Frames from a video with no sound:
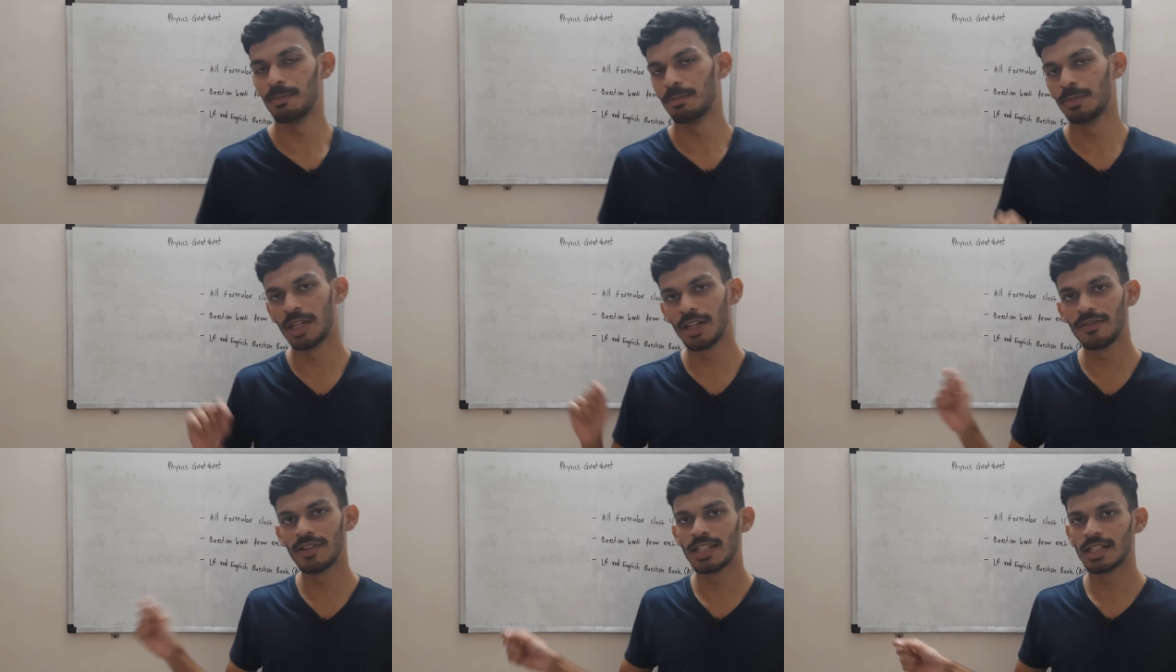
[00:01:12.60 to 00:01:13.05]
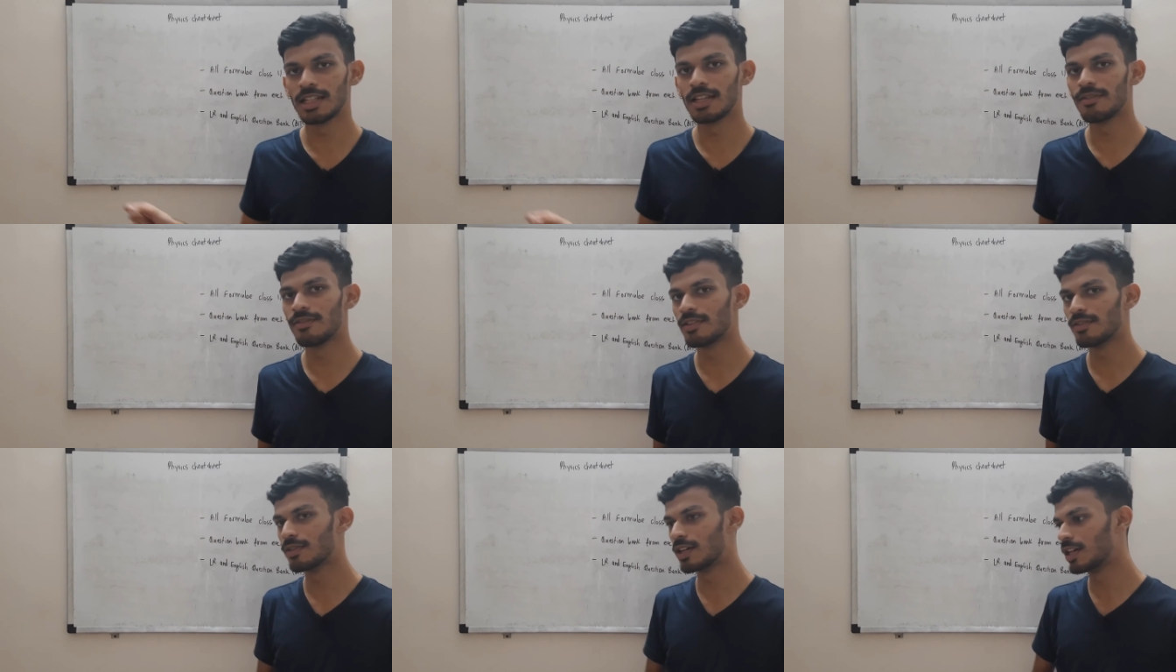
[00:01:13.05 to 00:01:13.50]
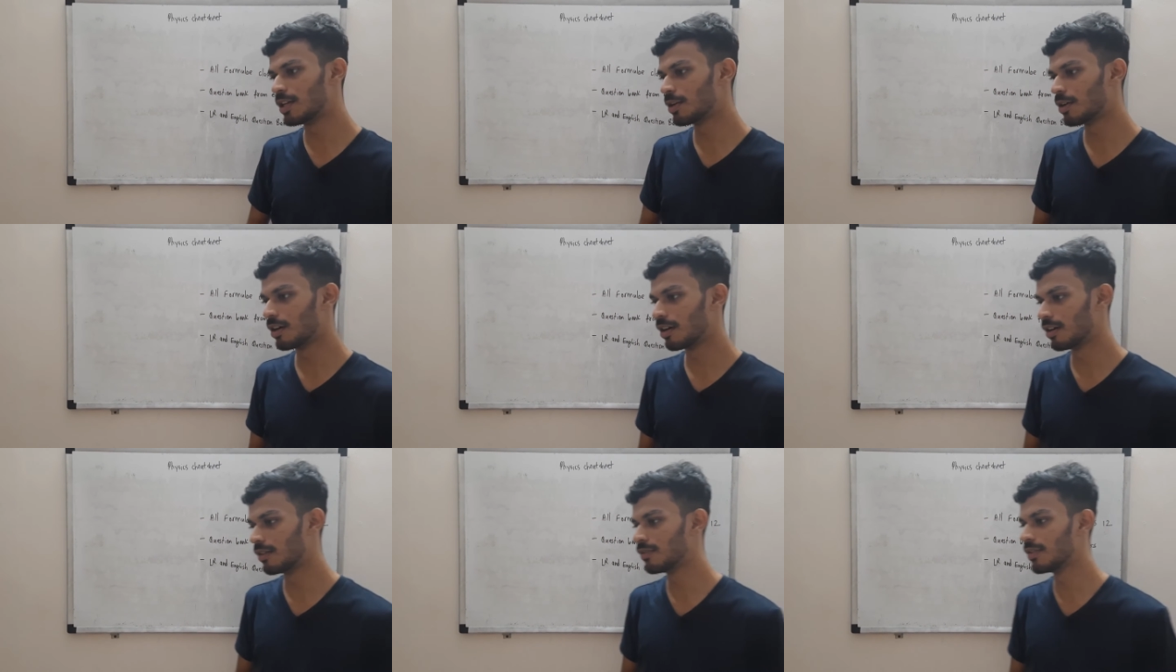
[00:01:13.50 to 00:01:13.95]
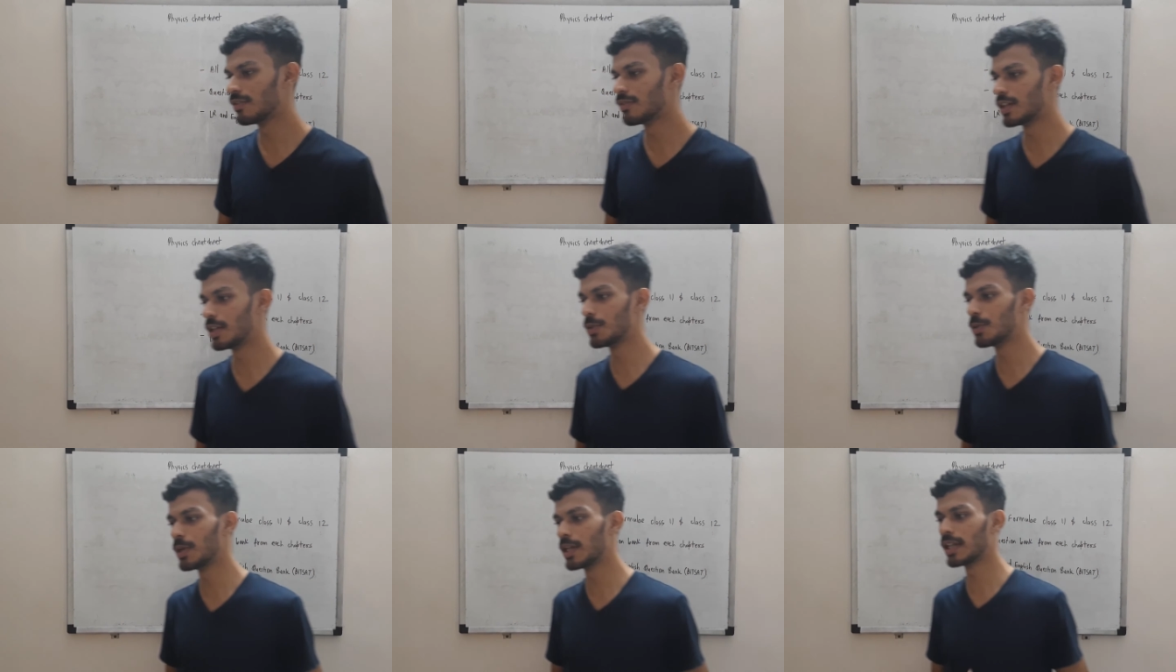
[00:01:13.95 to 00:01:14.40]
Previously we
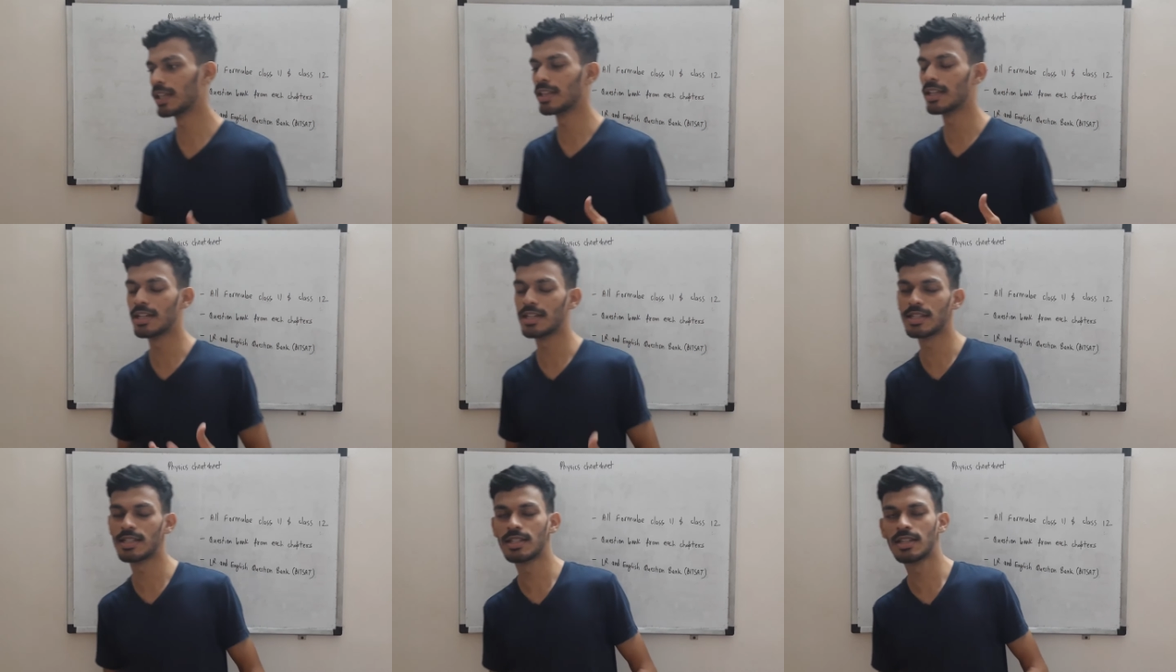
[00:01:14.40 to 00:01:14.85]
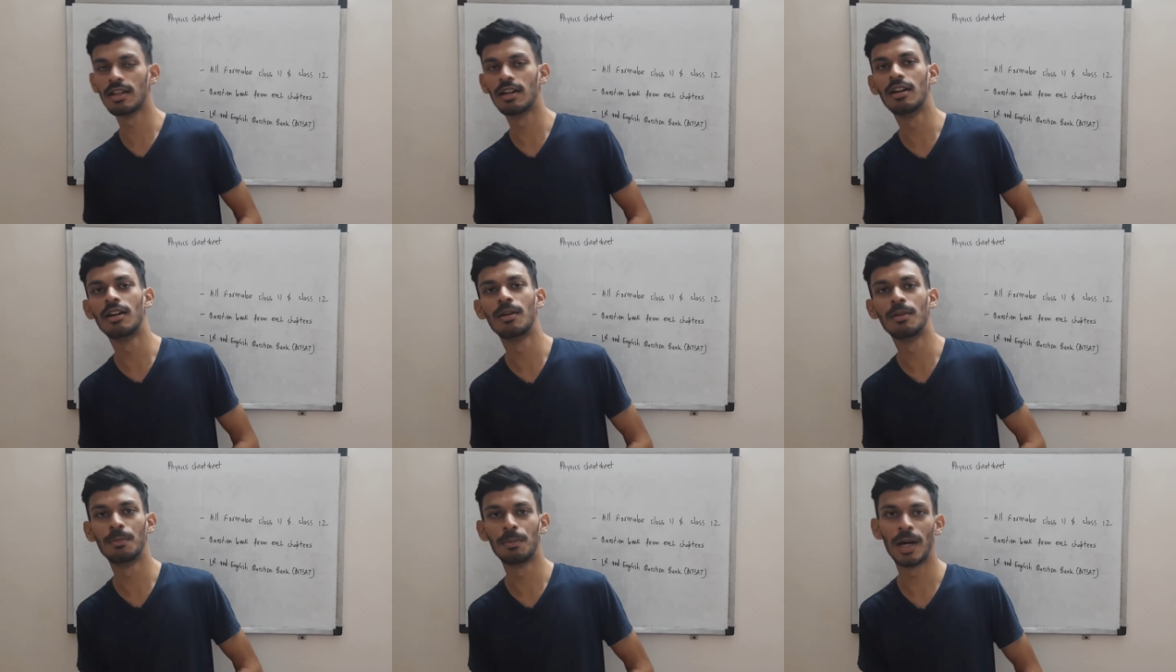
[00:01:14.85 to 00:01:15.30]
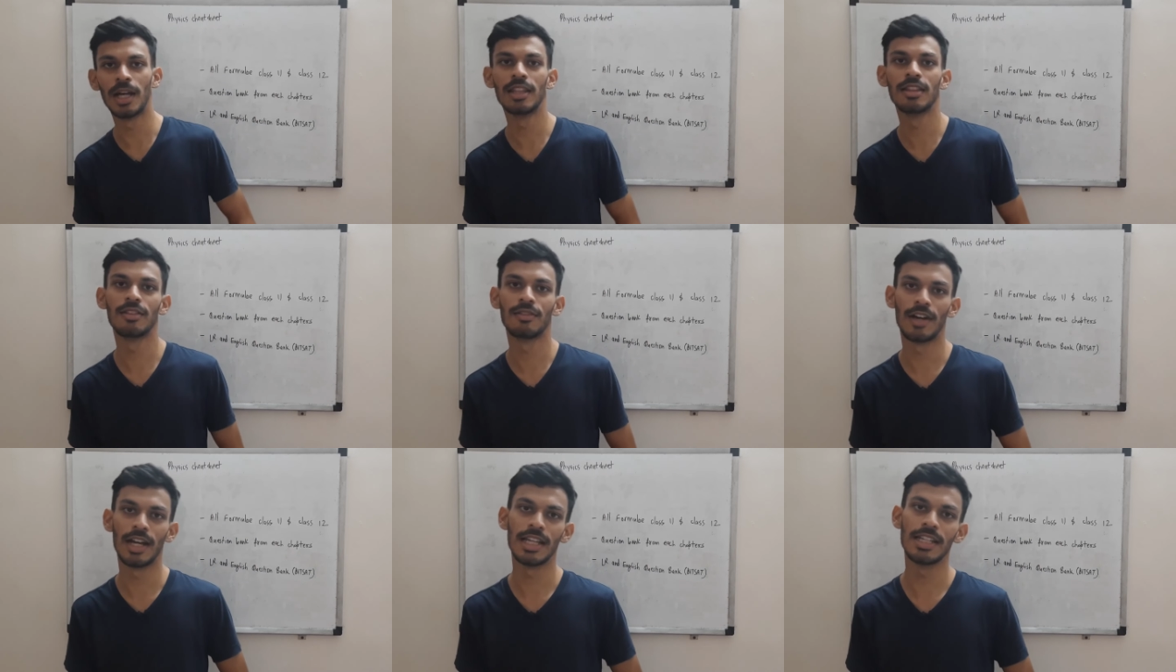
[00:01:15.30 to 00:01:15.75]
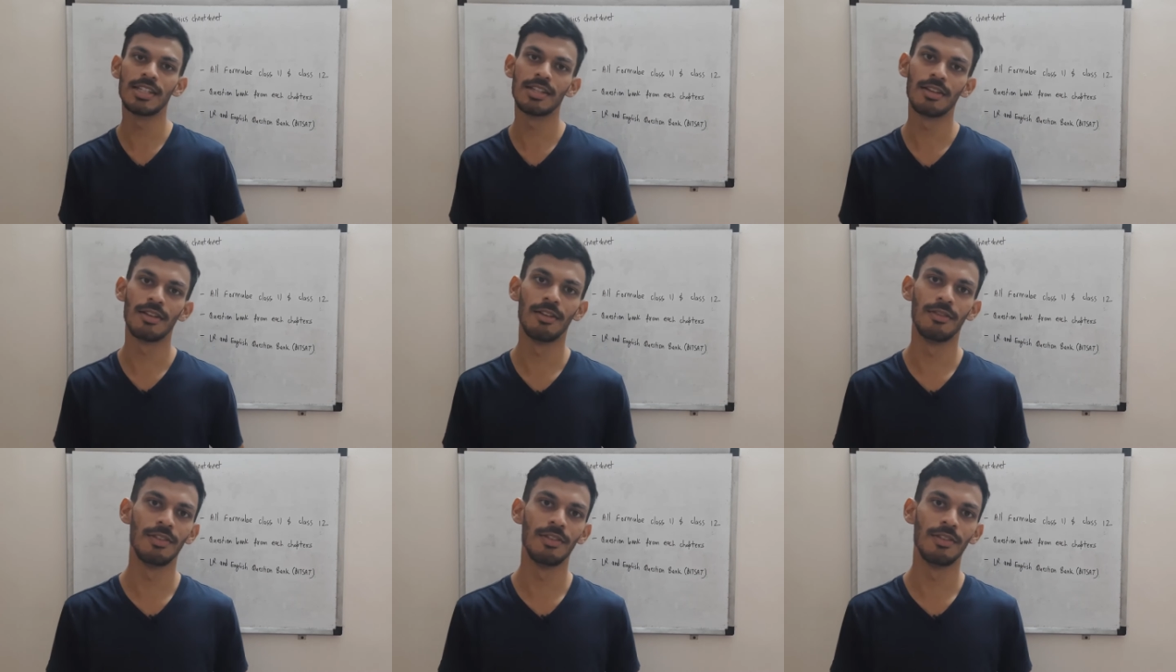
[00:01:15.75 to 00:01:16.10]
were doing this month wise.